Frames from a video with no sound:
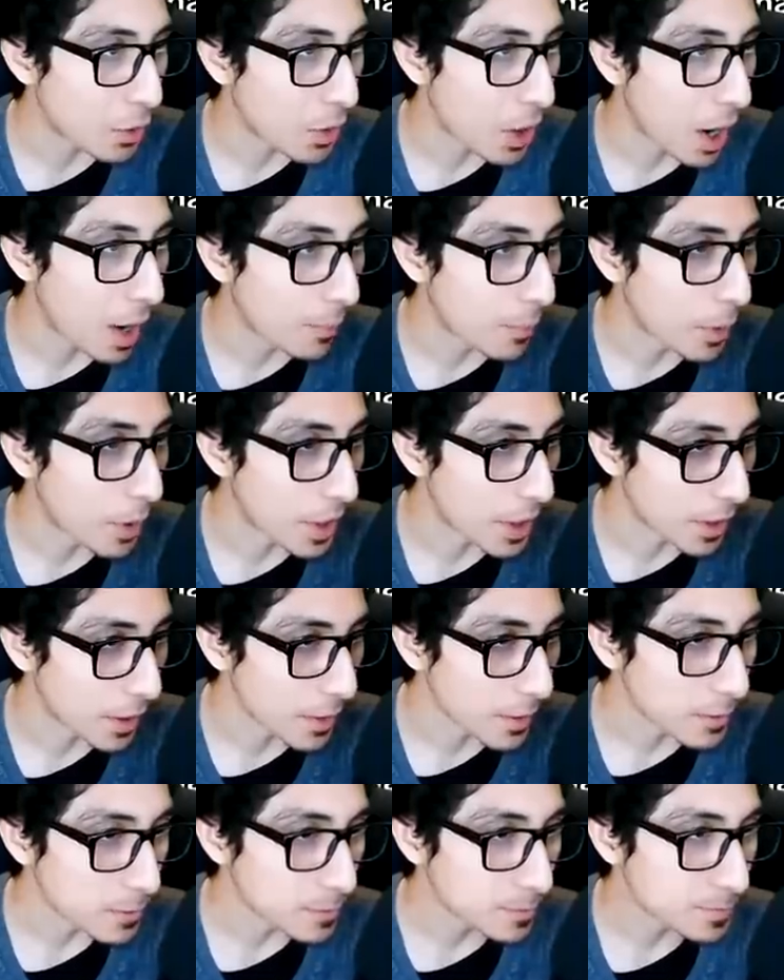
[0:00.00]
combo here.
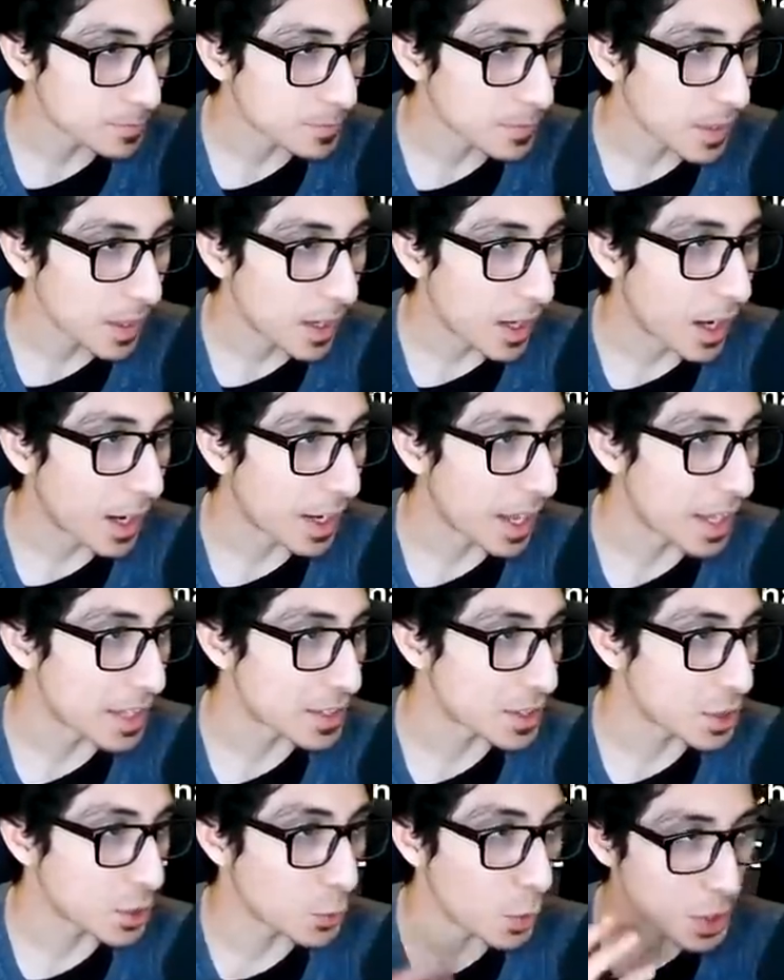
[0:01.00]
Again,
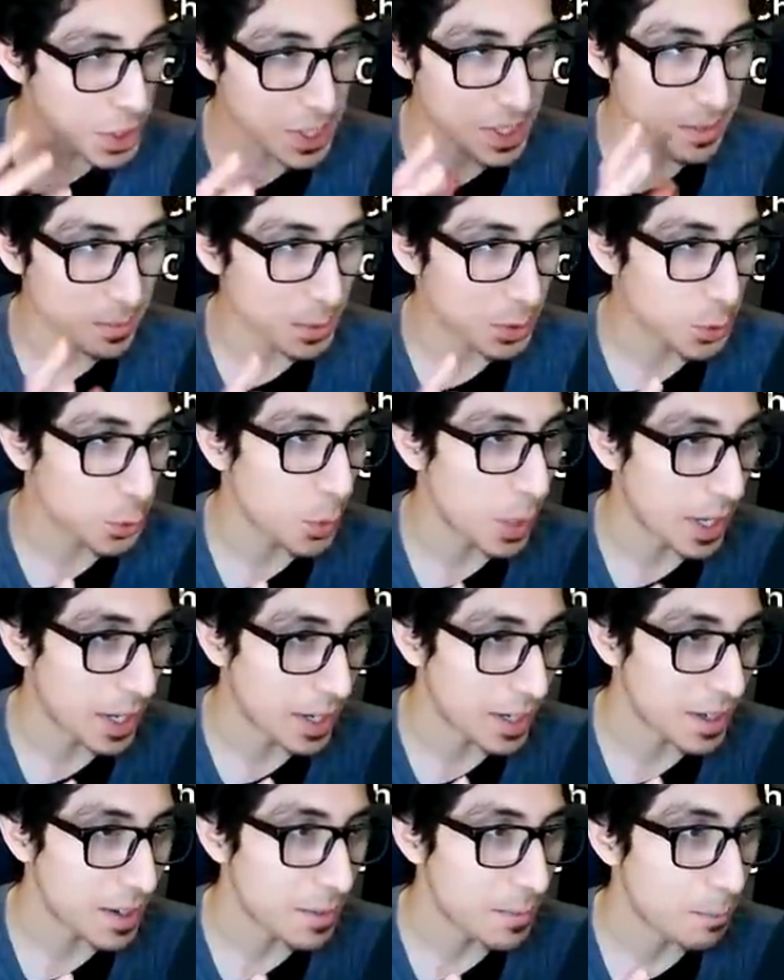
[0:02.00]
switching
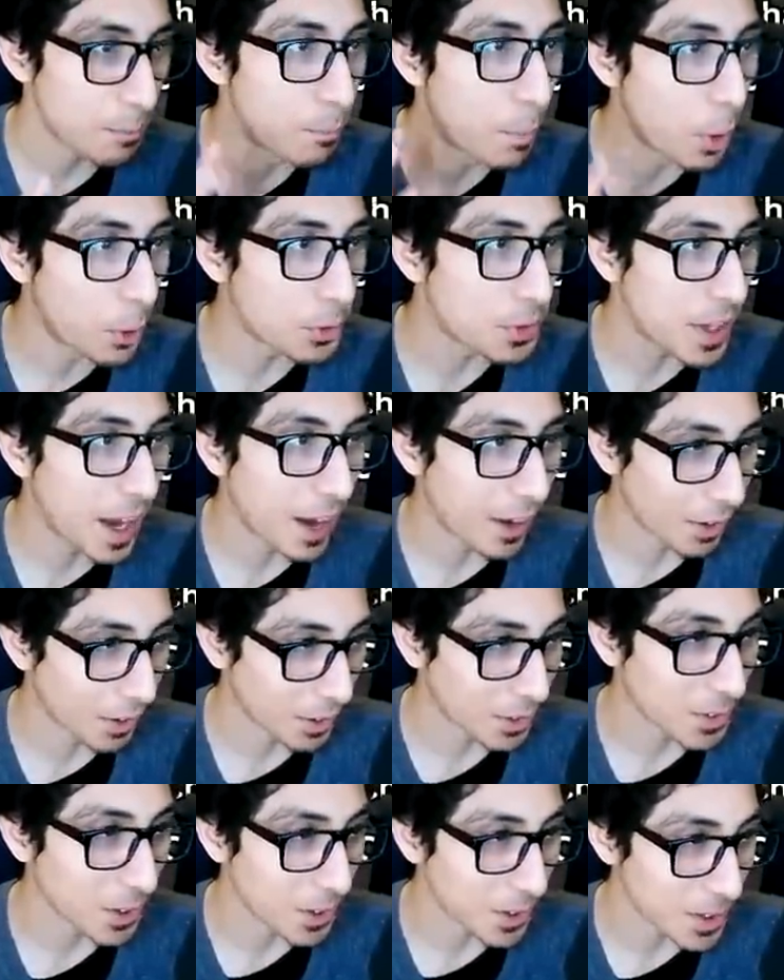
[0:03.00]
between both
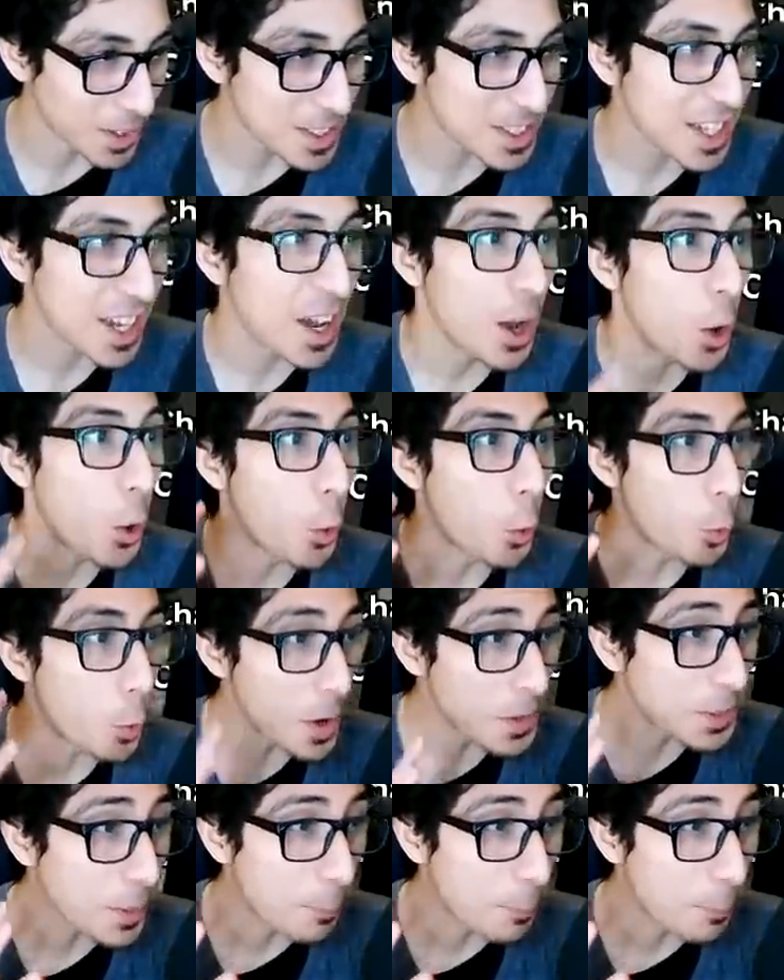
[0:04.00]
characters with a